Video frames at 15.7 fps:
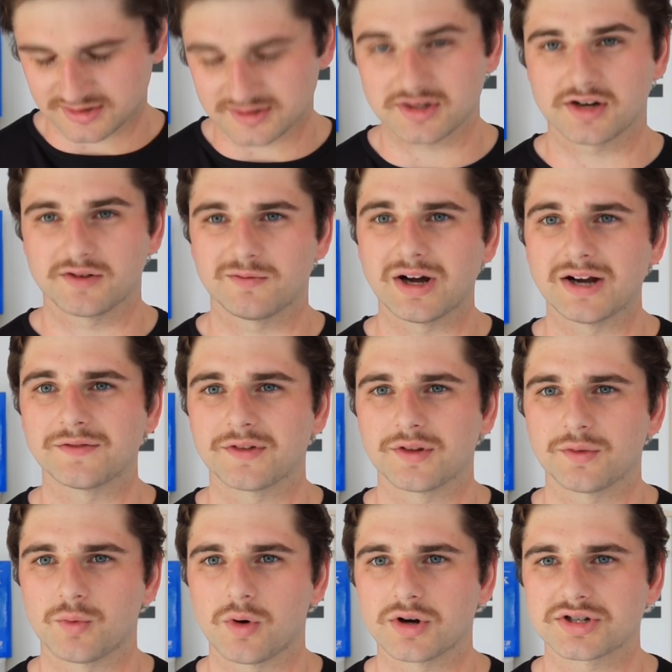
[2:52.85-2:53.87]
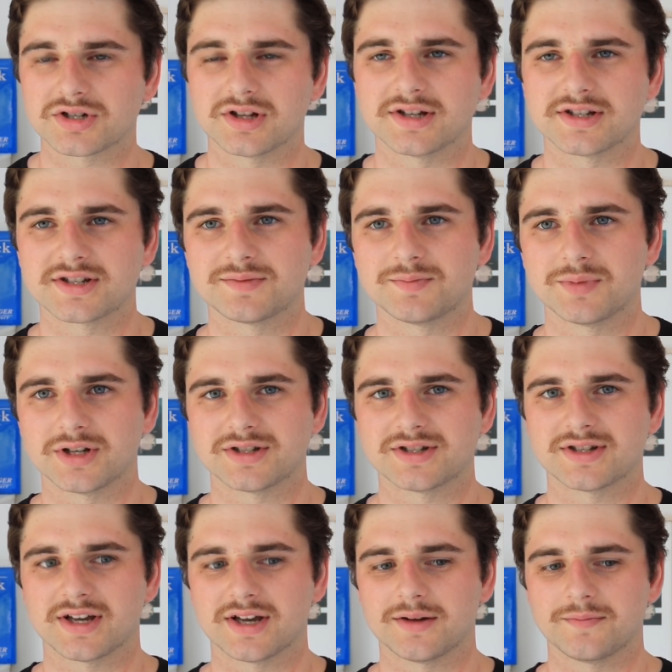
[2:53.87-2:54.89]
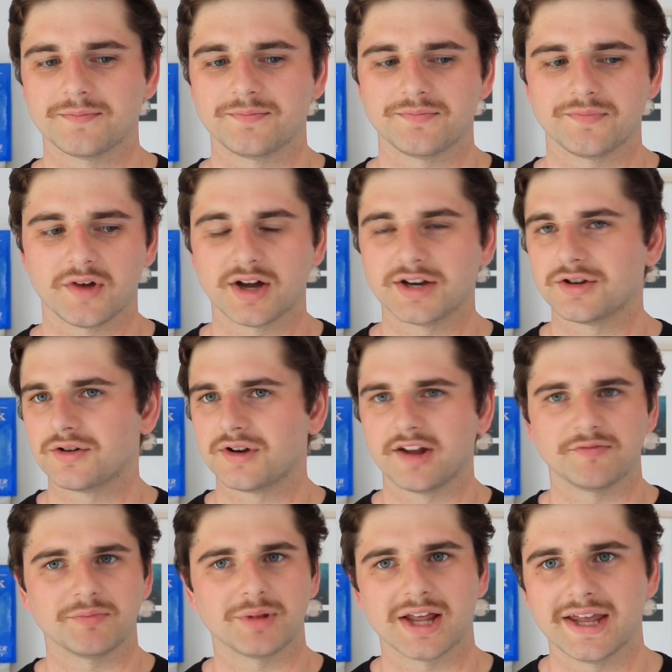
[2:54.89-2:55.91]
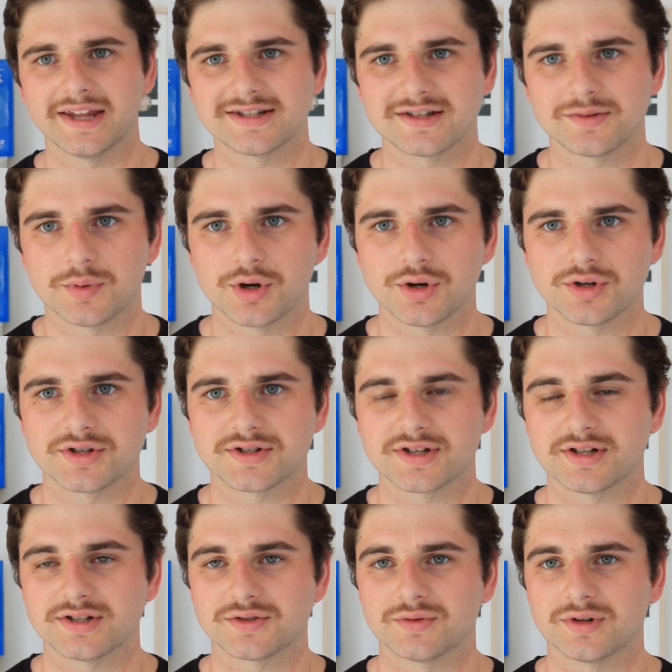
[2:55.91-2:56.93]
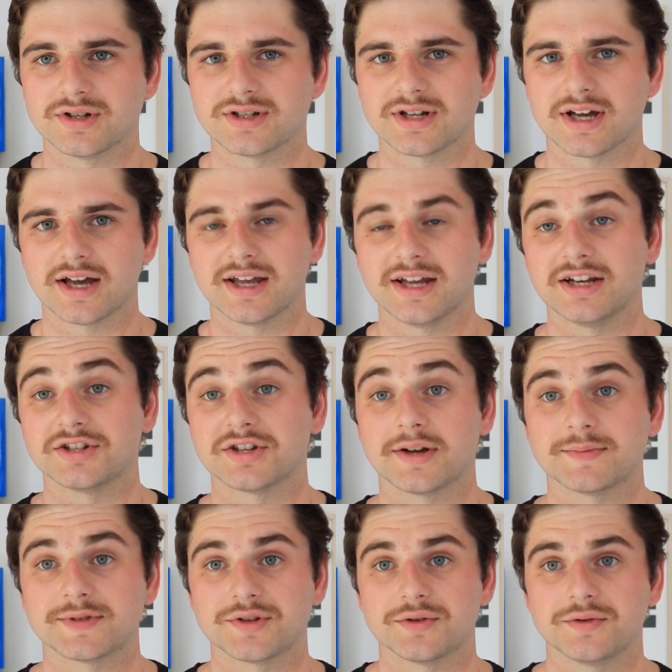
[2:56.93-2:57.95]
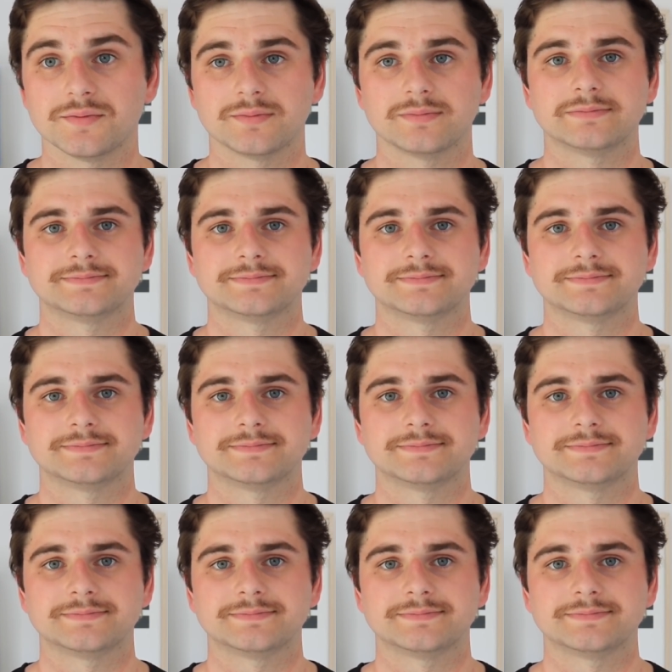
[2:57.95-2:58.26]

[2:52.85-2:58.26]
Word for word: It's kind of one for the watch list, but I don't have plans to purchase into it anytime soon.